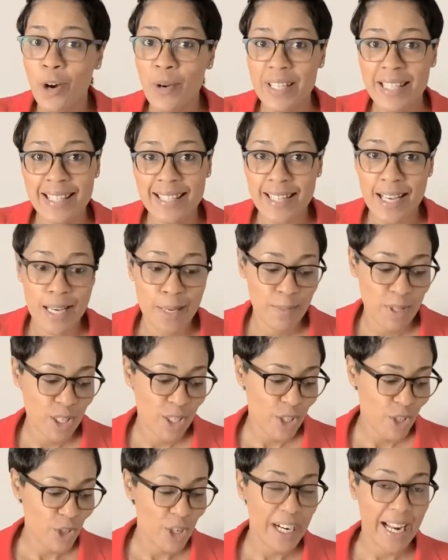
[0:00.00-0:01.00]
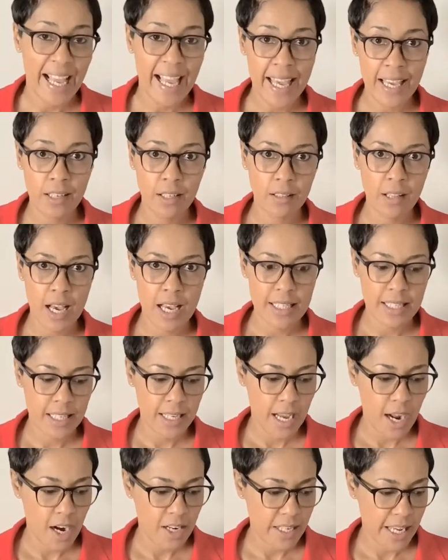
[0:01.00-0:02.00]
it's time to start analyzing
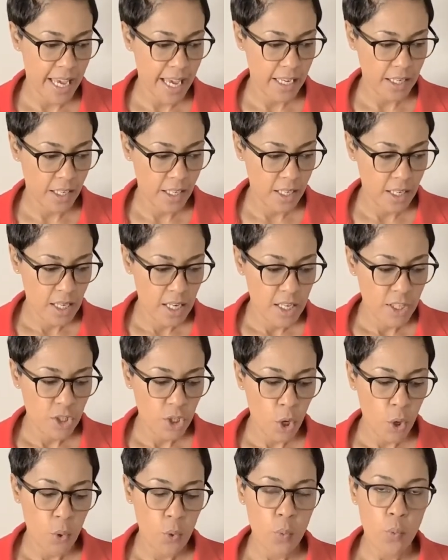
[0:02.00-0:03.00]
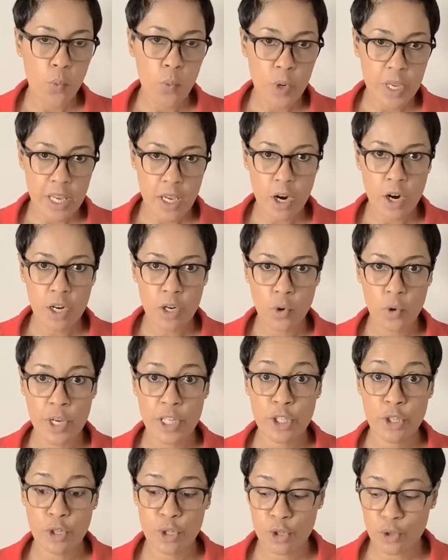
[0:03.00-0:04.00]
our data. So we are going
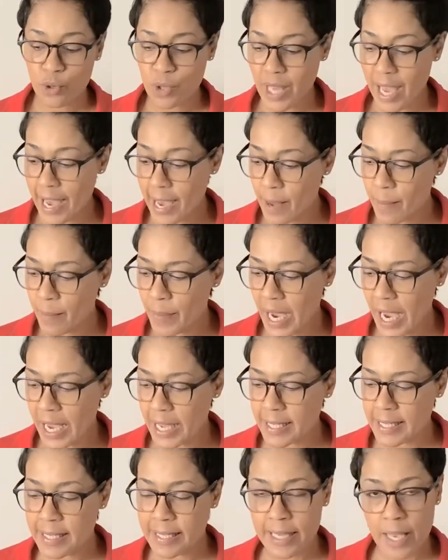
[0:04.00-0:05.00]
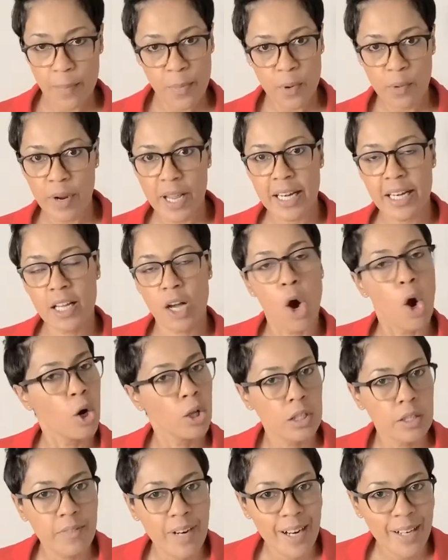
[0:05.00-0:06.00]
to do that by separating all
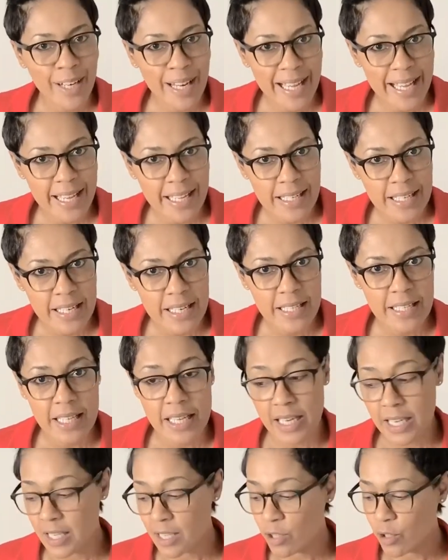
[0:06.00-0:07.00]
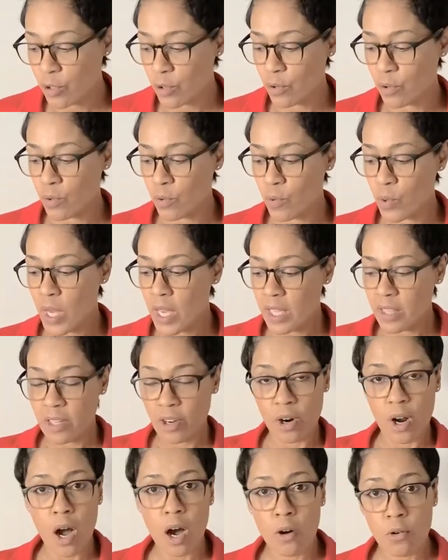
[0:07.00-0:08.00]
of our candies into
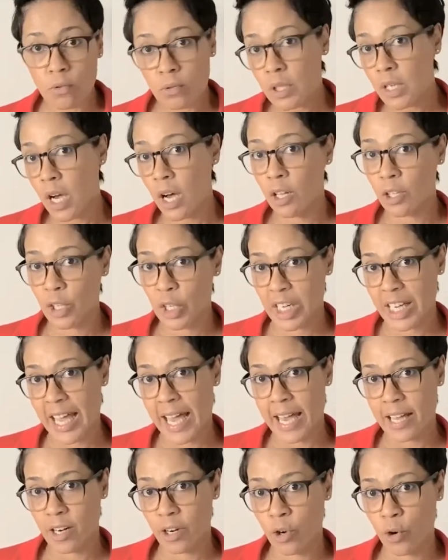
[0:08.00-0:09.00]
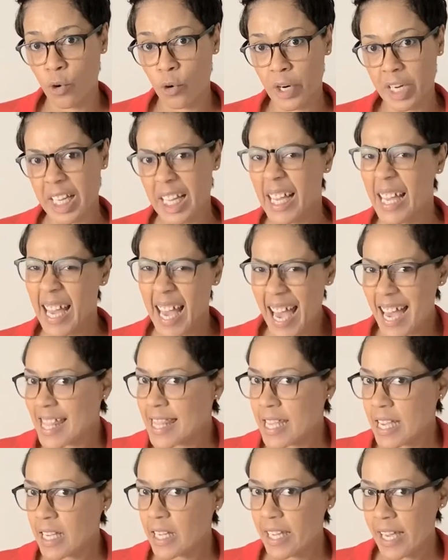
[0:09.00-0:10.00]
their own color category and
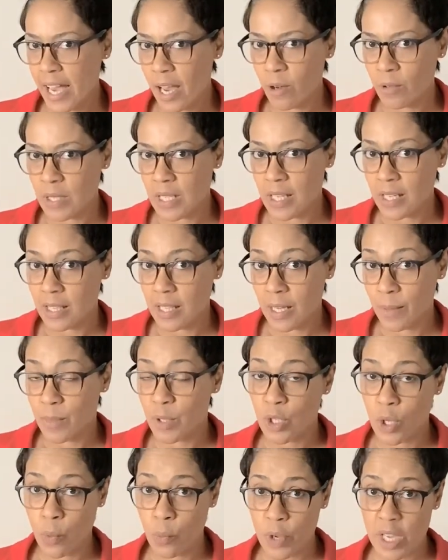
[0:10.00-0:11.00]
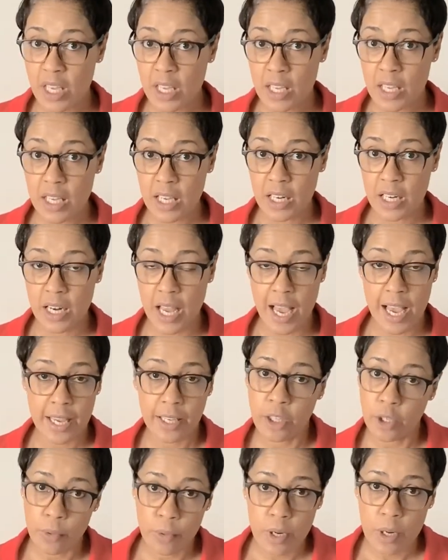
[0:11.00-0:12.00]
then counting them so we can get an
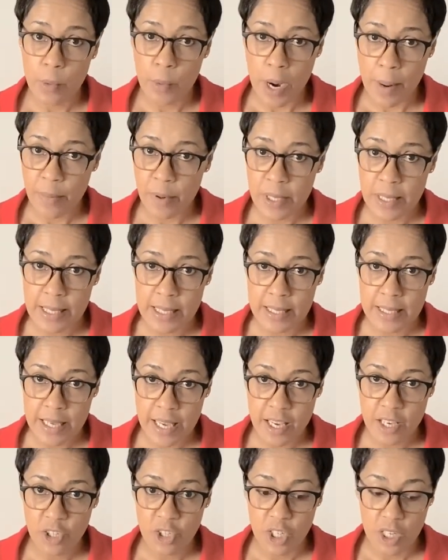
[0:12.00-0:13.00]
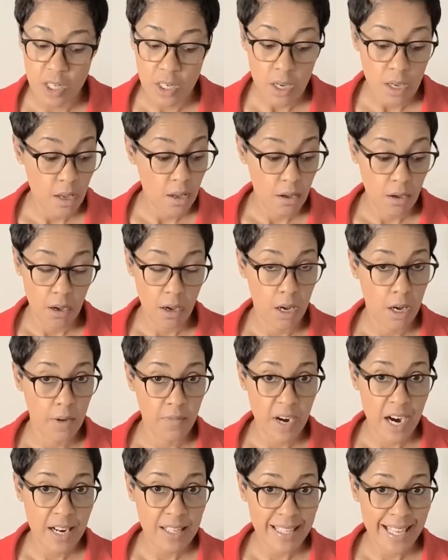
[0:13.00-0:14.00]
accurate representation of
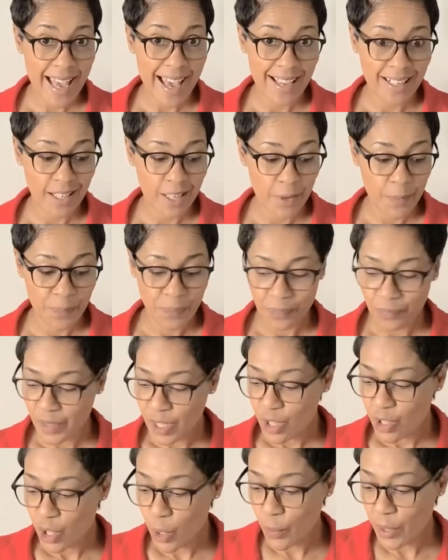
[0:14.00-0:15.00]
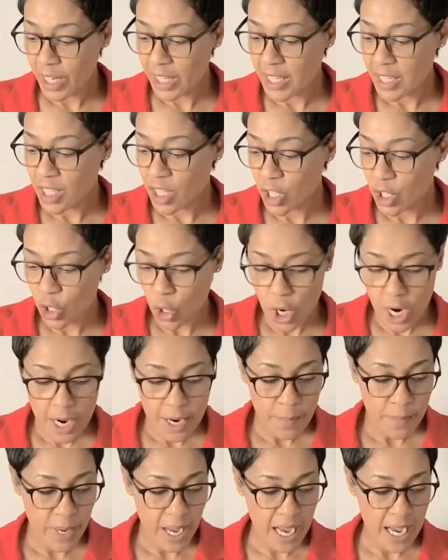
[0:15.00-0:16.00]
our data. So we're going to
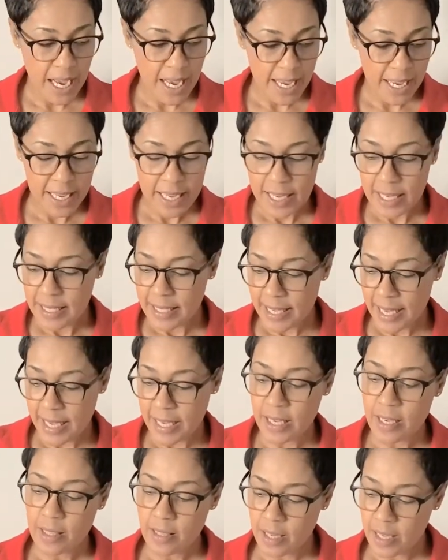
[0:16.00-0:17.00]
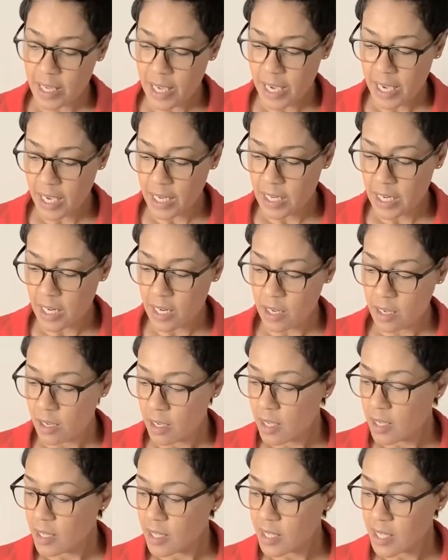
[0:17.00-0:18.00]
start by taking the candy,
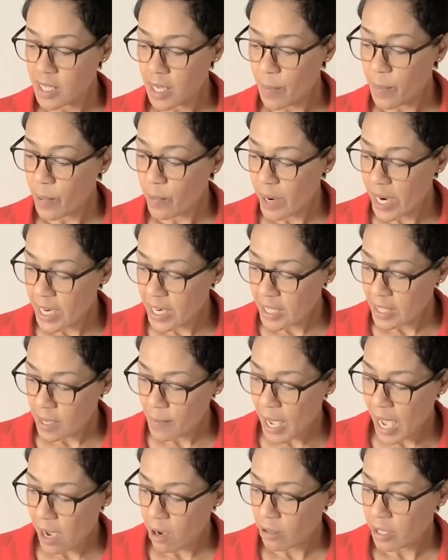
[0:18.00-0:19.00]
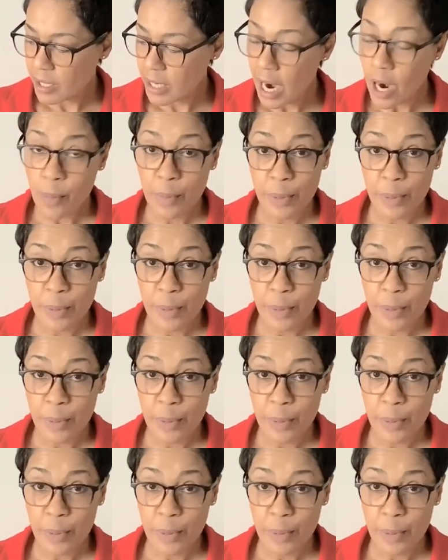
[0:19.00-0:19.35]
separating them out in our